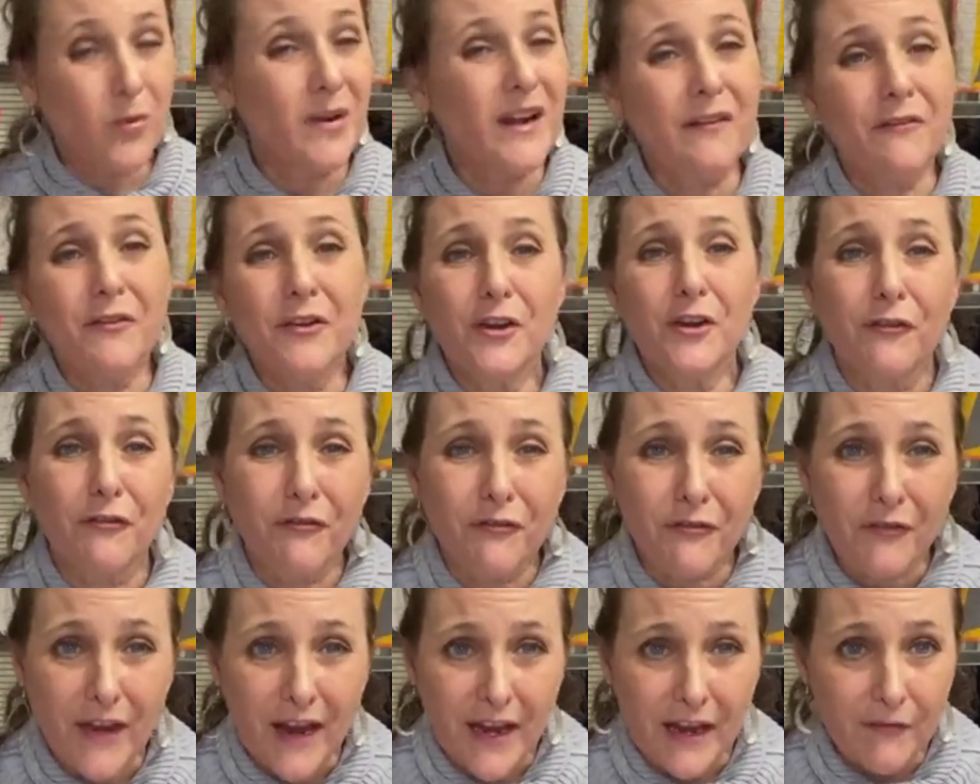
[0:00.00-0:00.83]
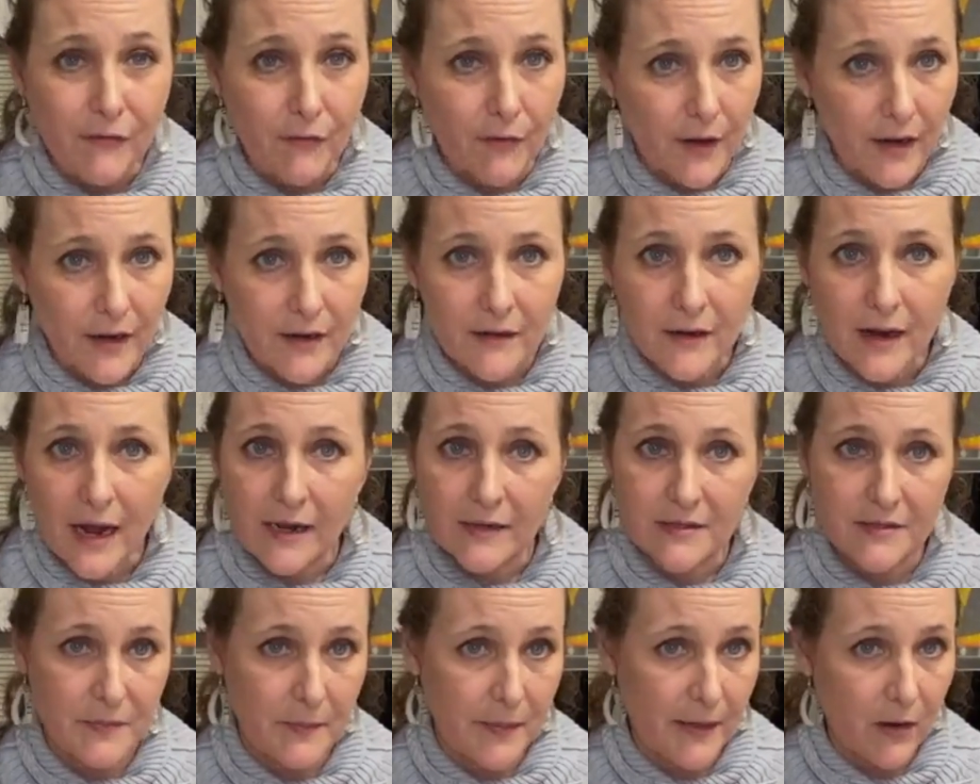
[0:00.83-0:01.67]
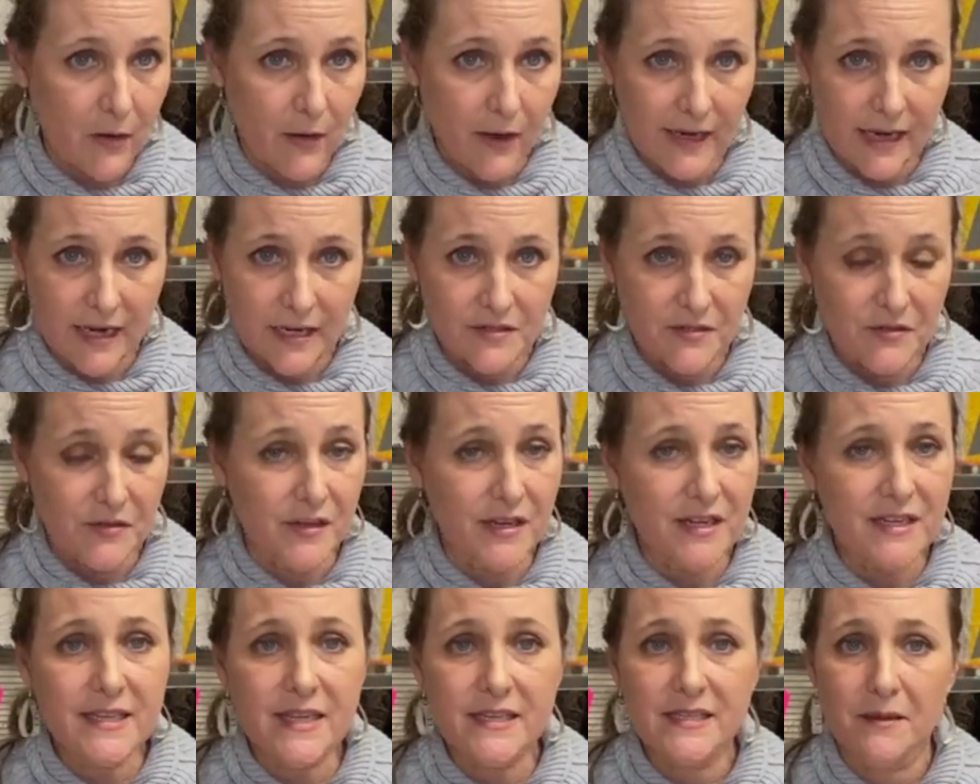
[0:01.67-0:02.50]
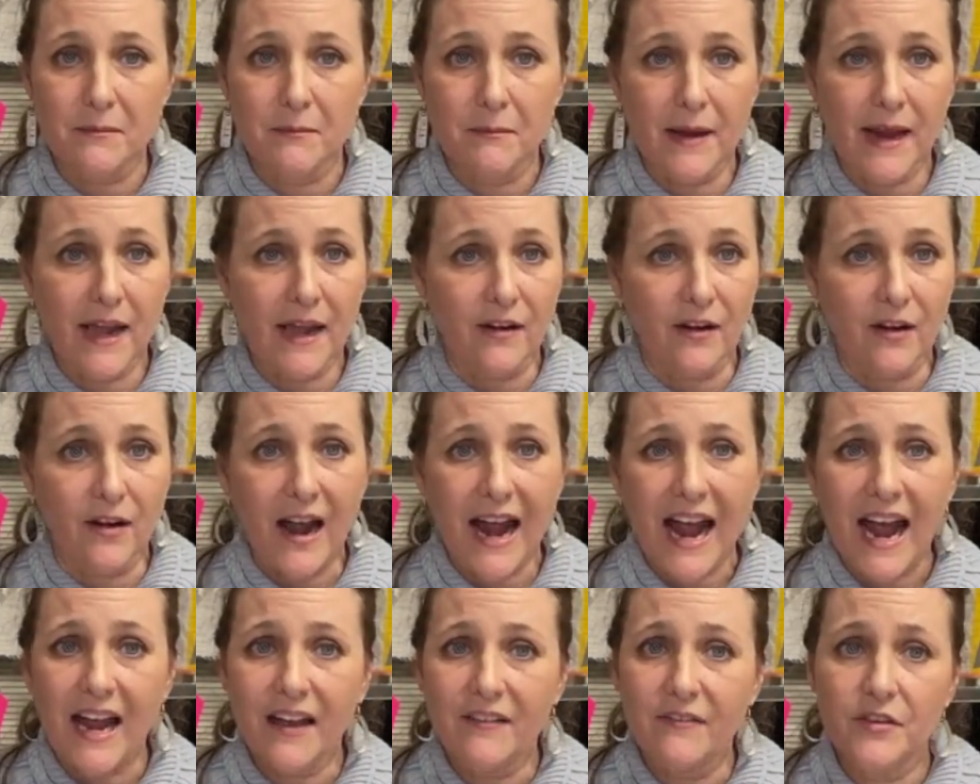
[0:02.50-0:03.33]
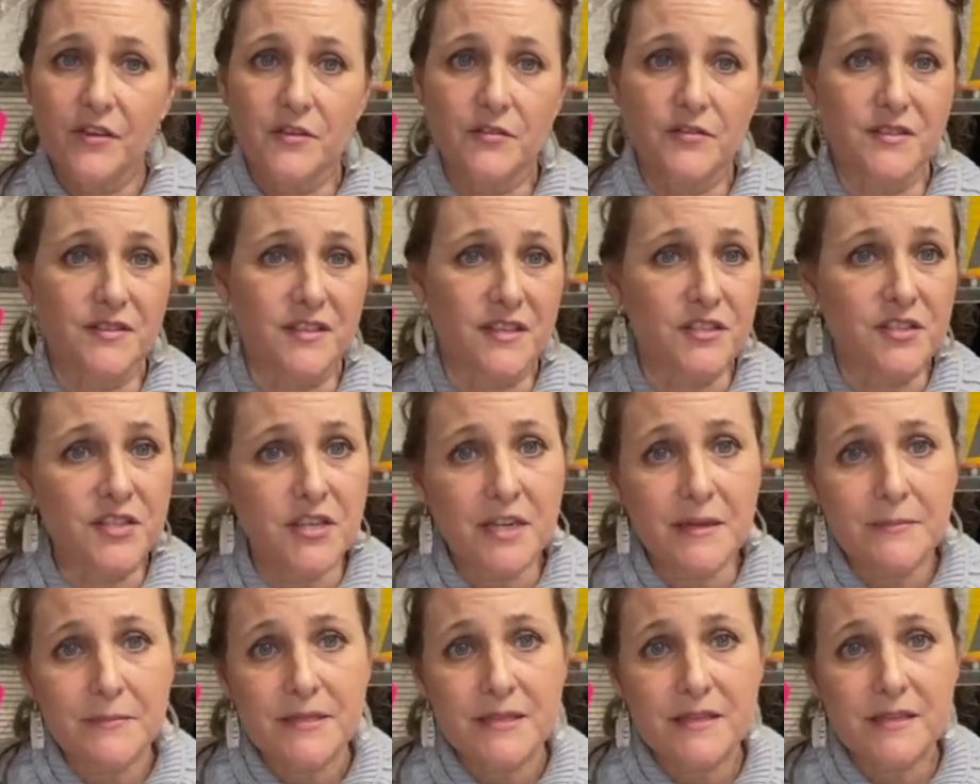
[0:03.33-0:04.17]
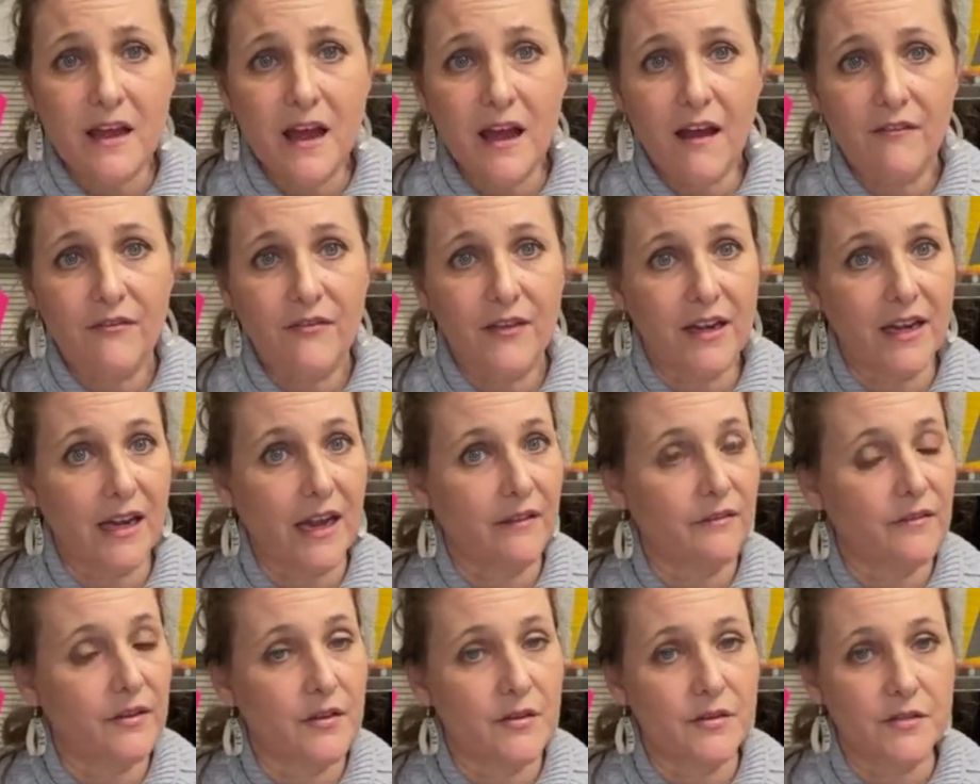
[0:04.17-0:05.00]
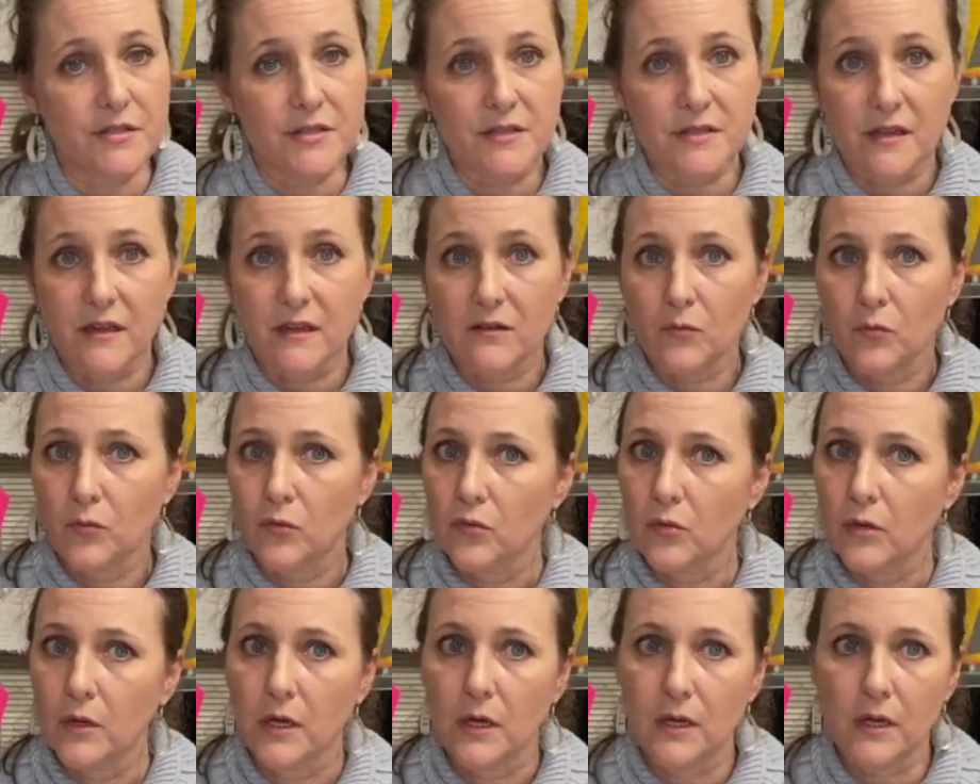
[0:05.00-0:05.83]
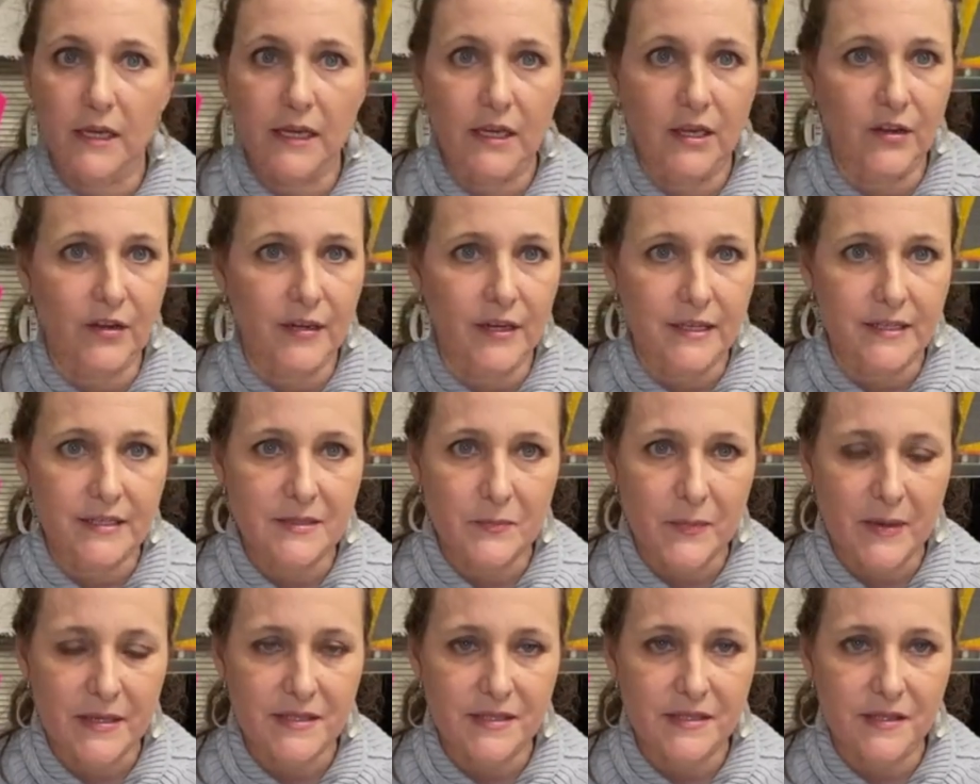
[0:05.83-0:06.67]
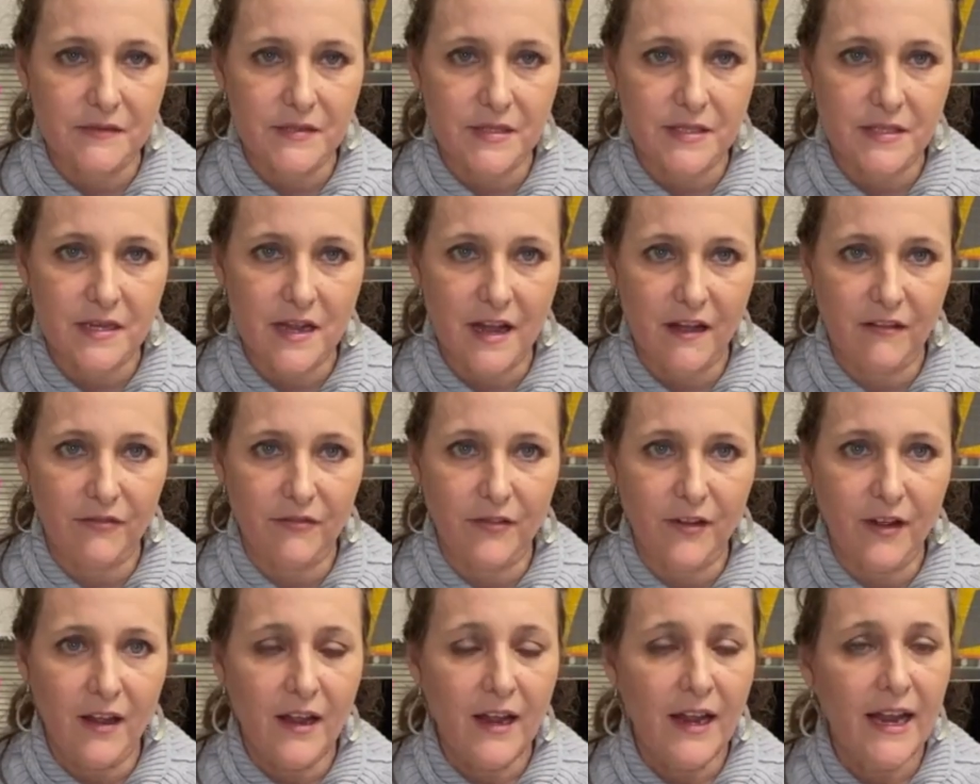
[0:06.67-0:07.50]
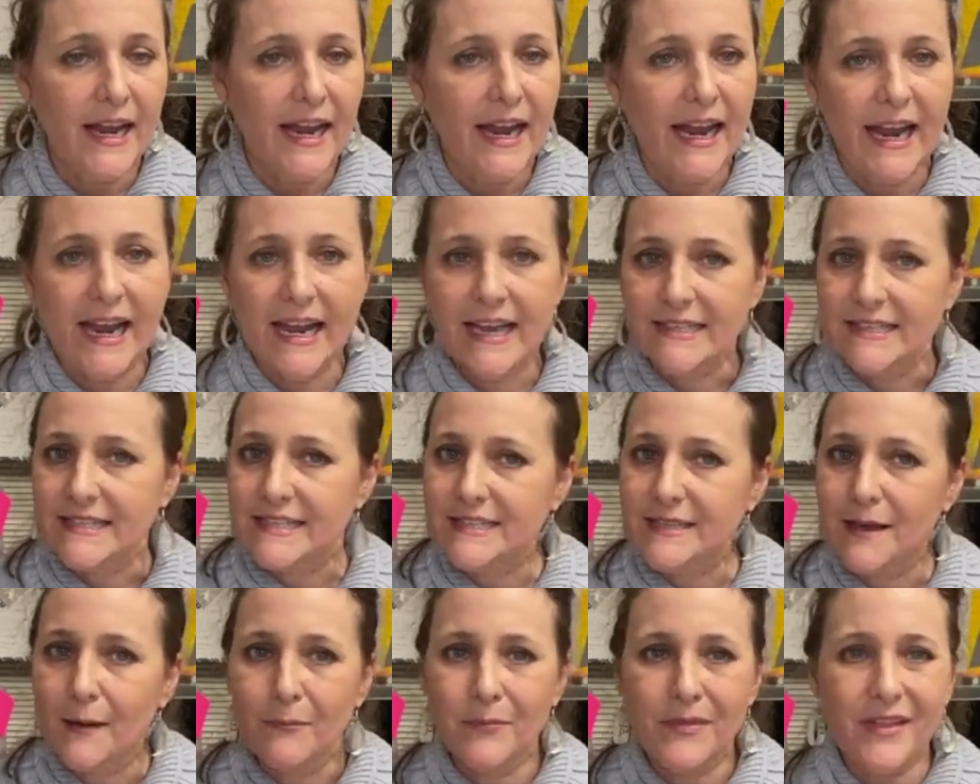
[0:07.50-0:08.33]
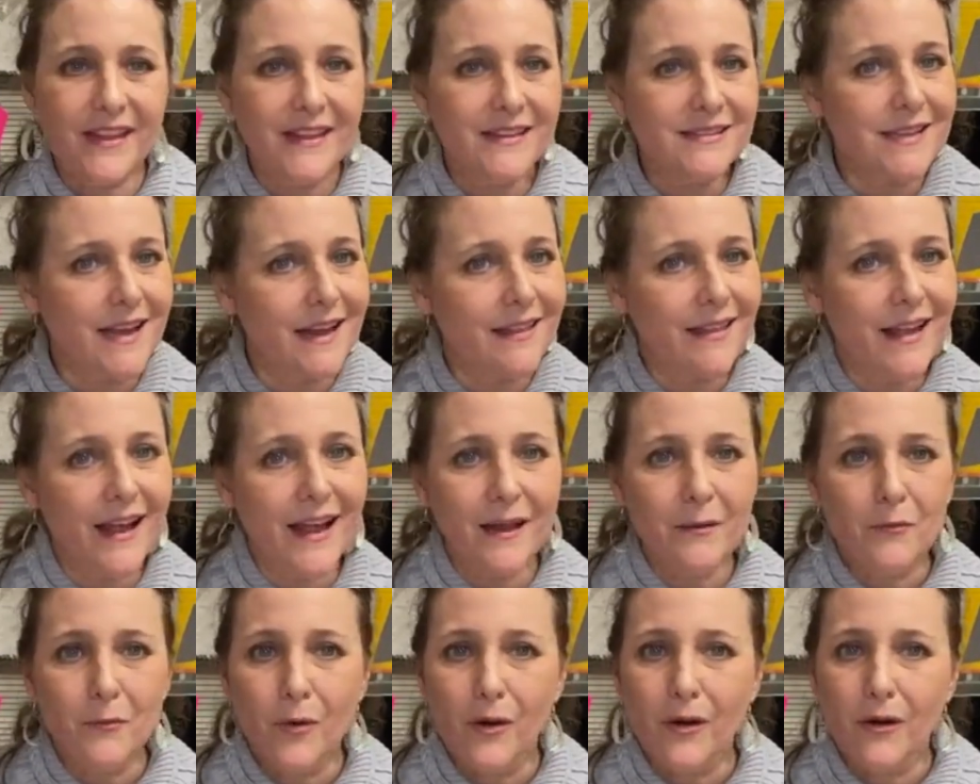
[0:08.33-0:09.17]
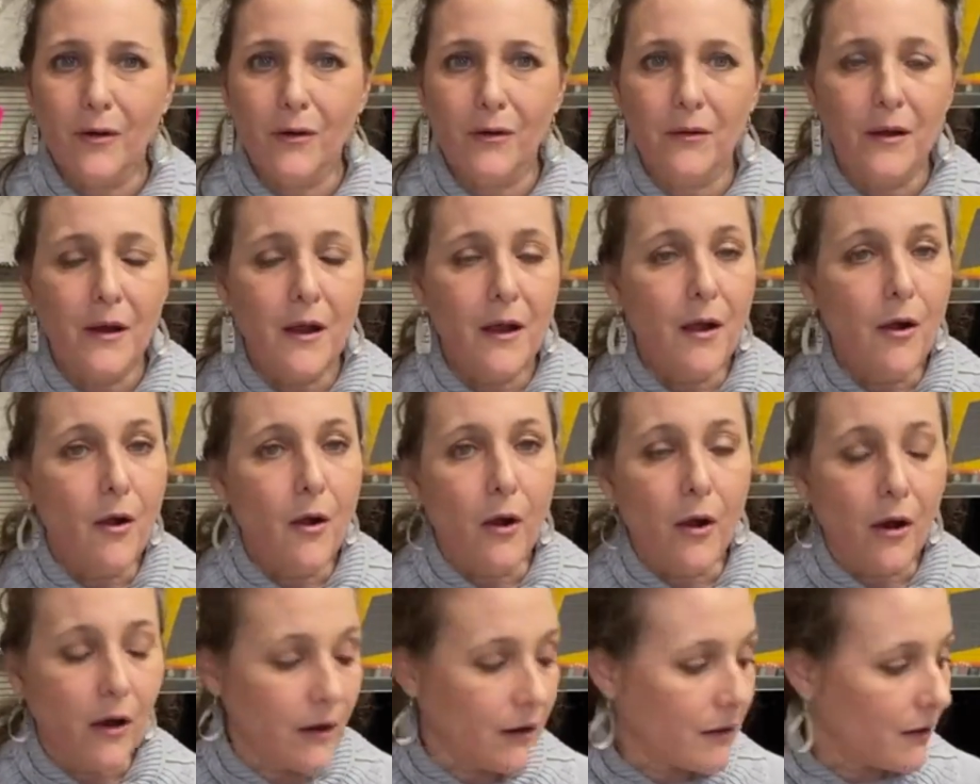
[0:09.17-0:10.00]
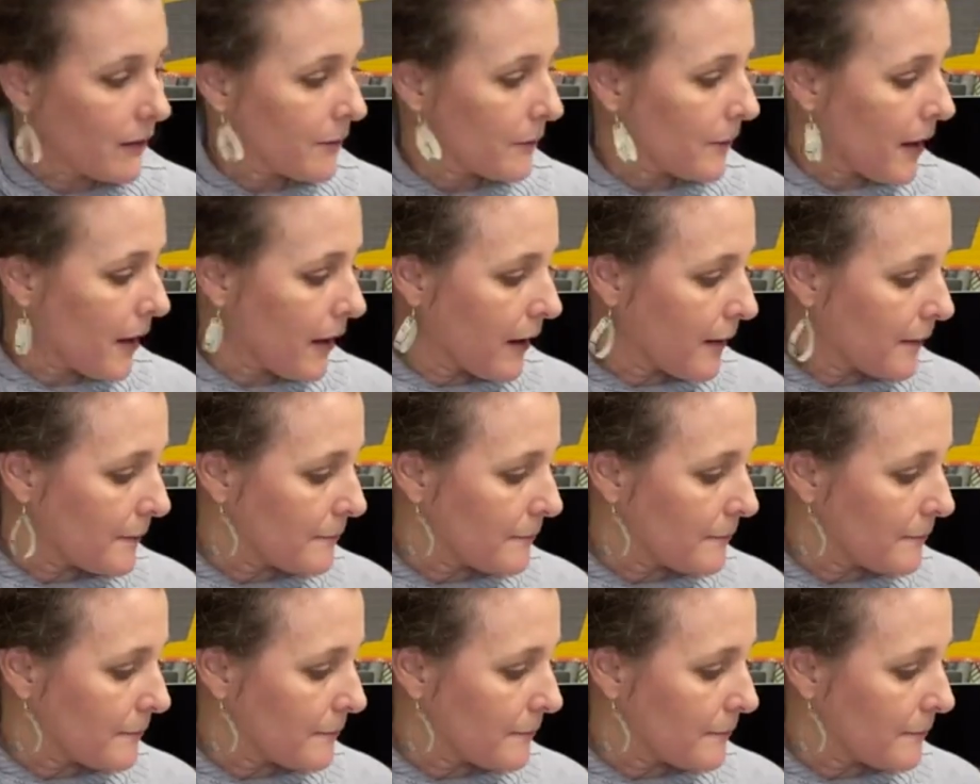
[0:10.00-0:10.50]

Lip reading: whatever your favorite. To be quite honest with you, it doesn't matter. I've used the cheap stuff and I've used the really good expensive stuff, and some things I like more are